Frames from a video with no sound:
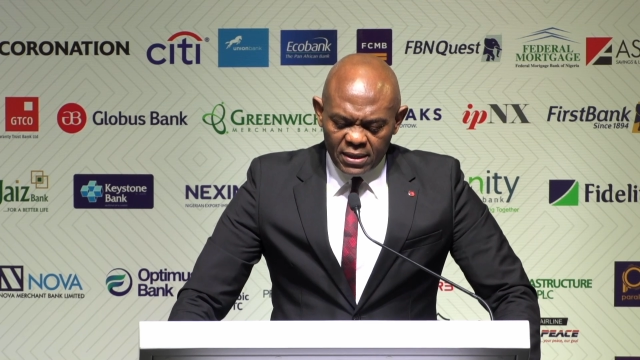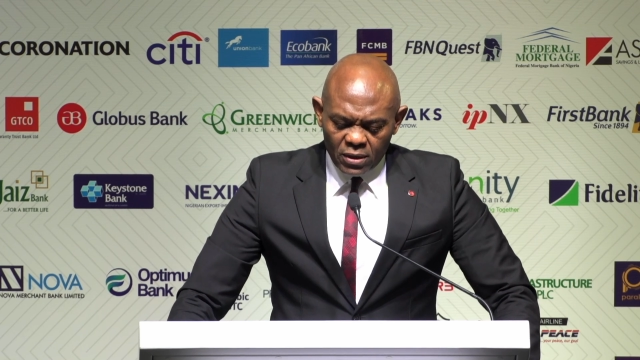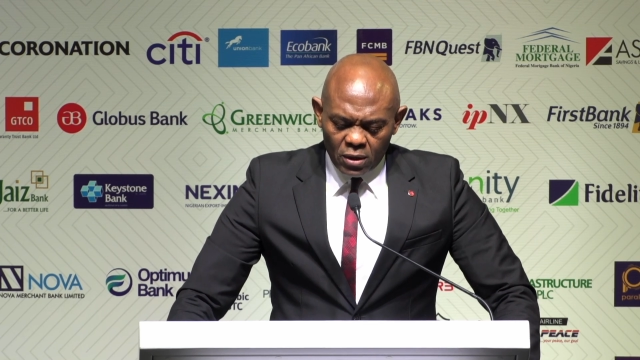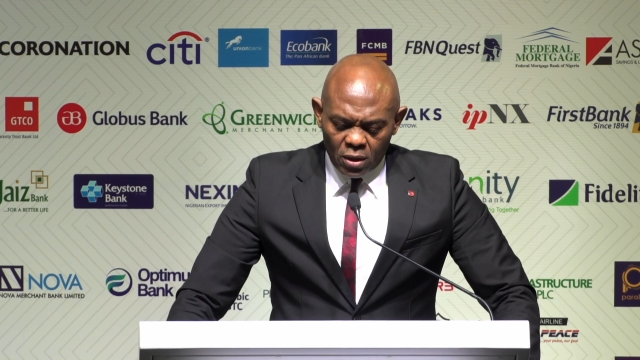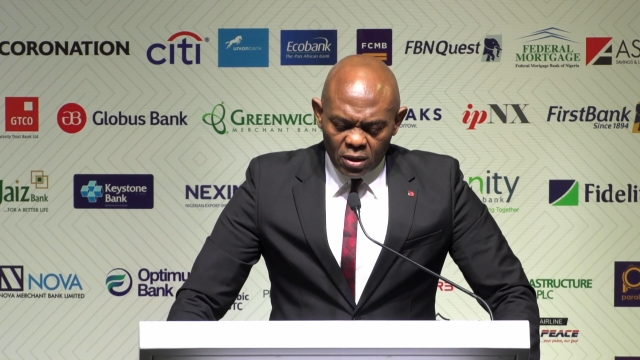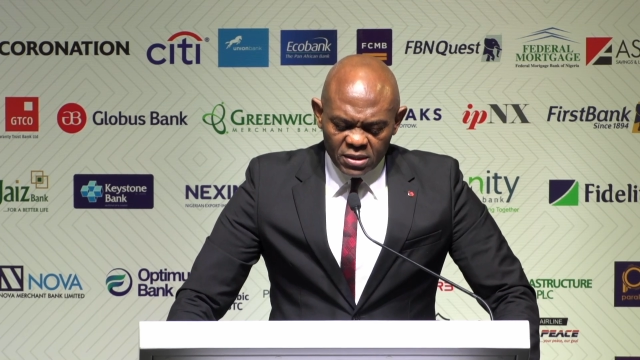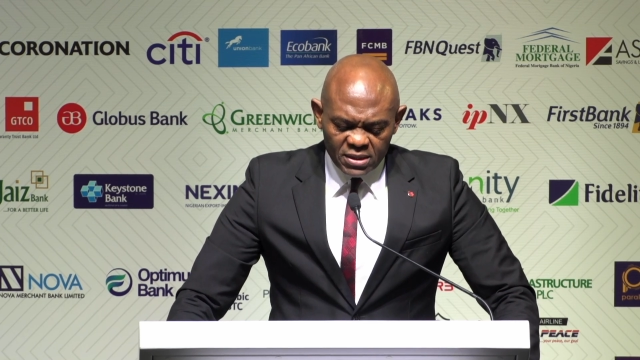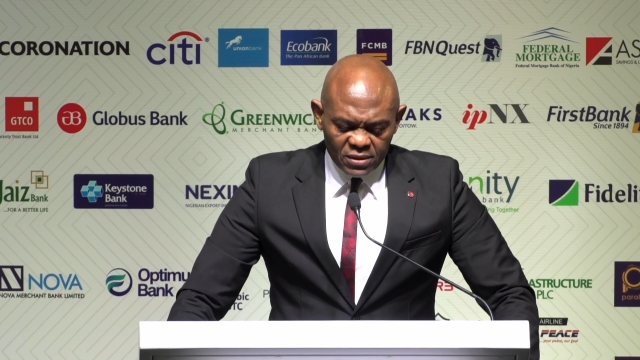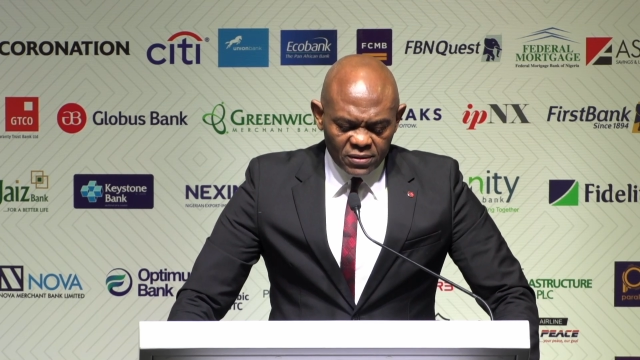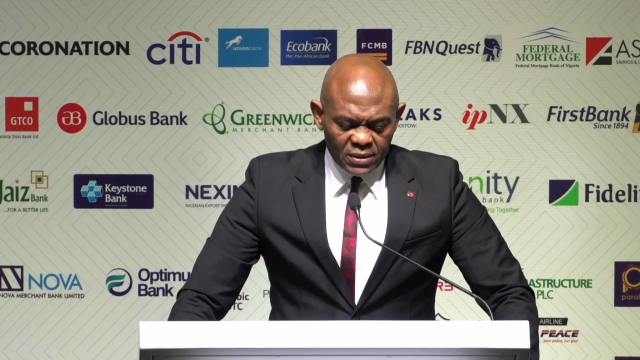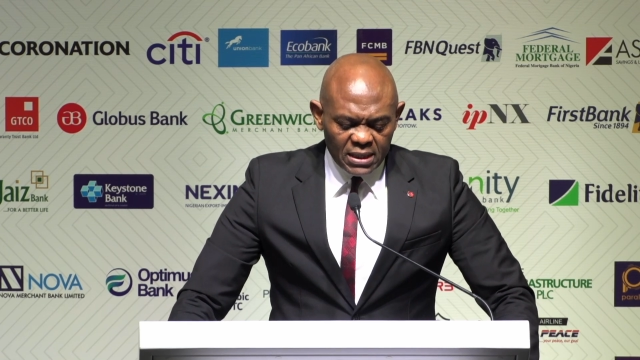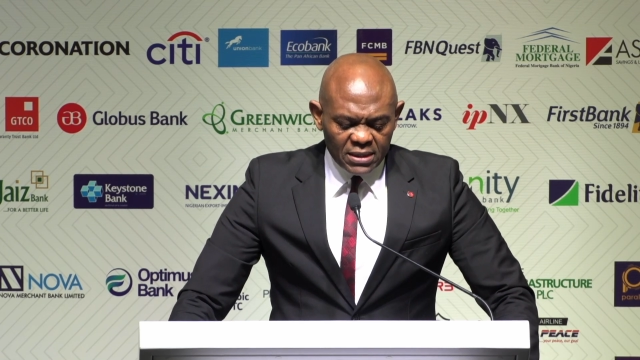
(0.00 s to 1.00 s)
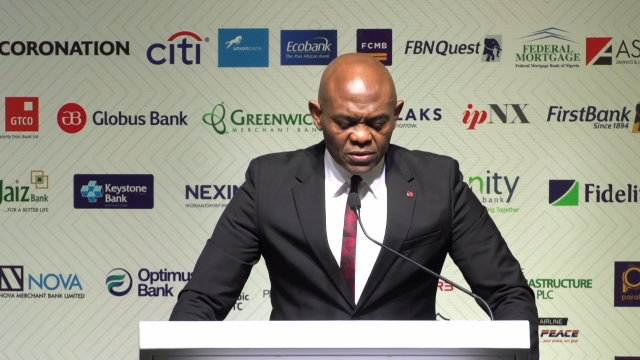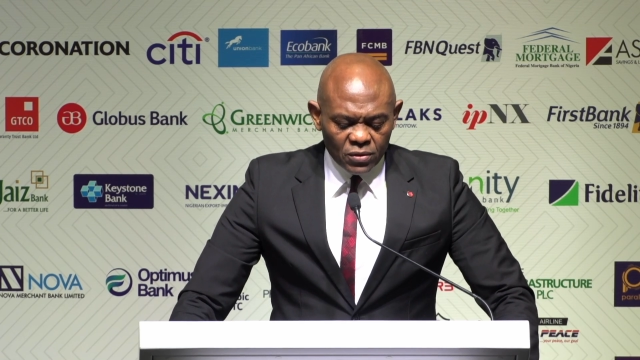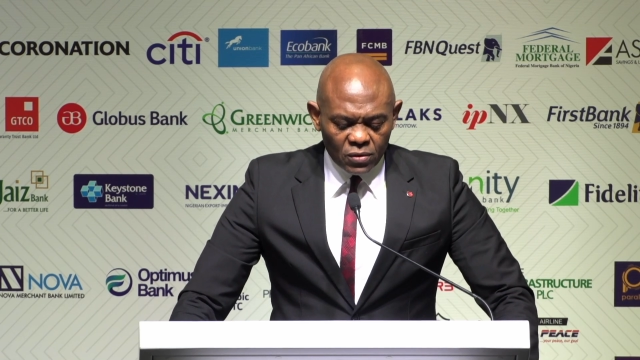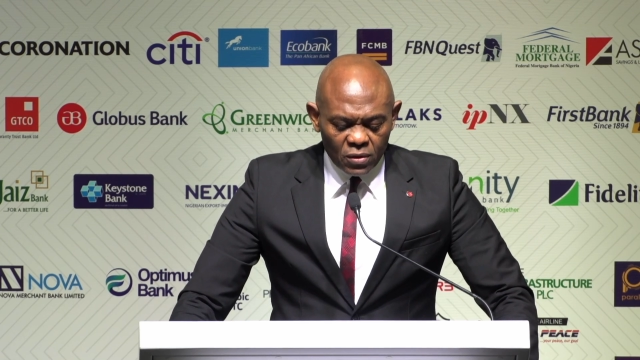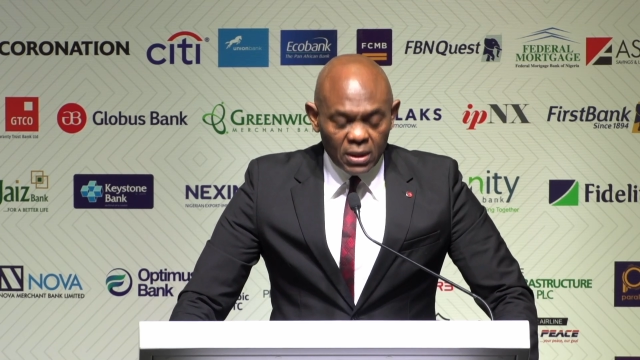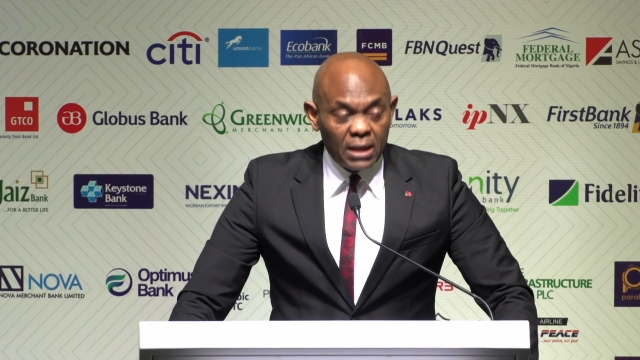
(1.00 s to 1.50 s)
all stakeholders to
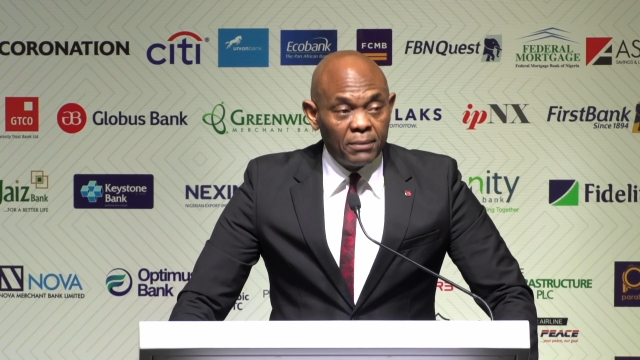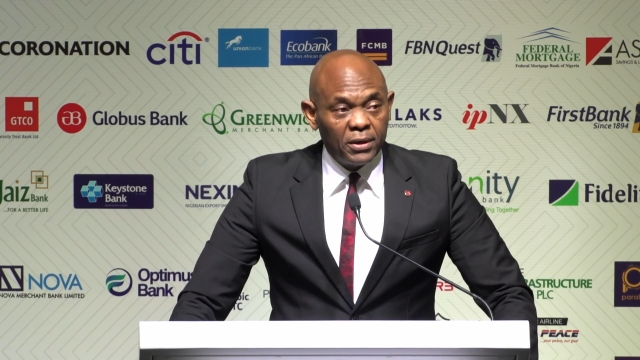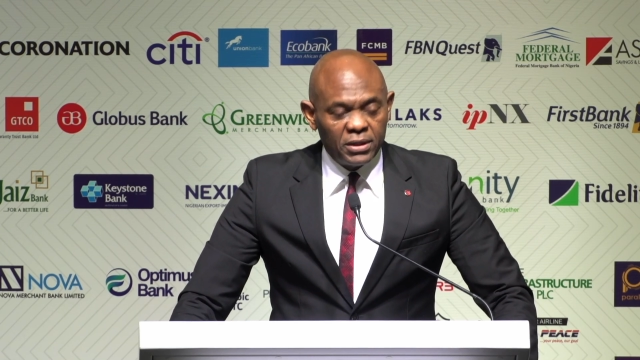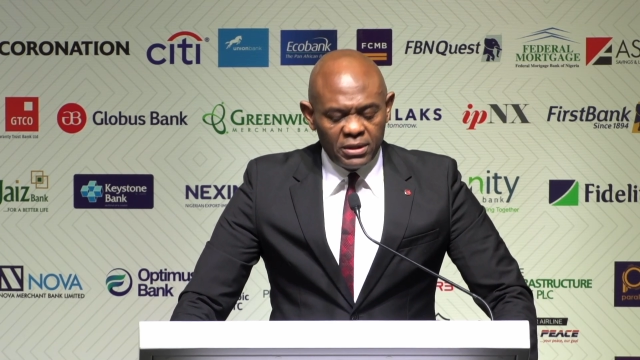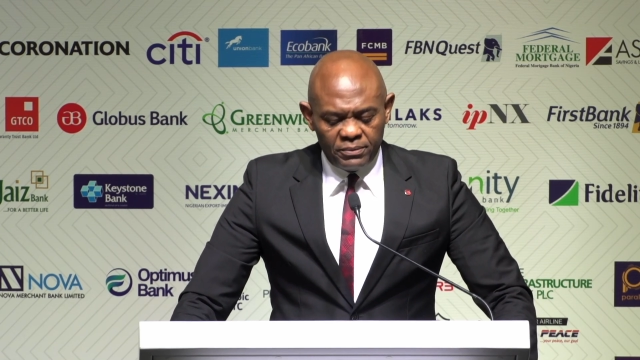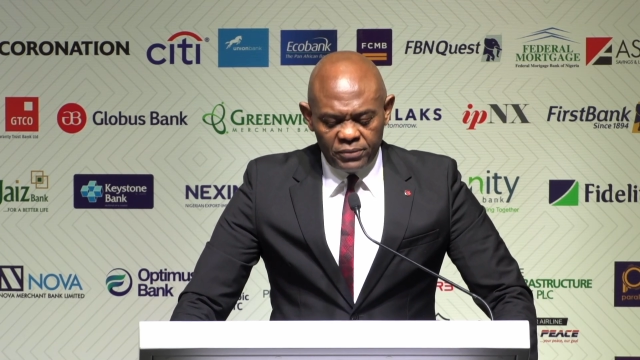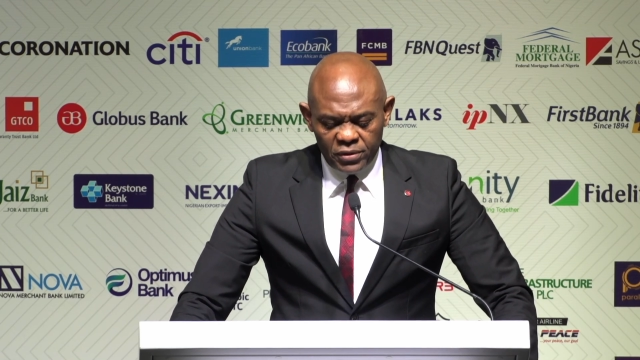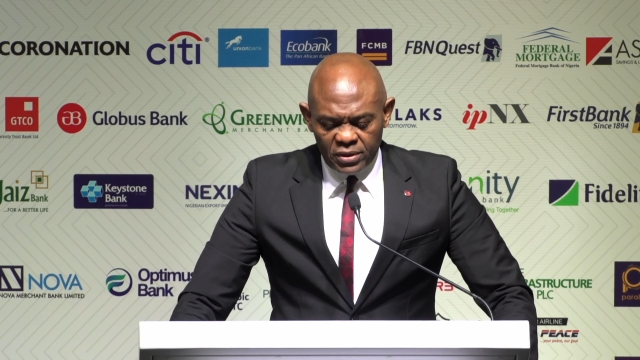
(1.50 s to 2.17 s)
collaborate in building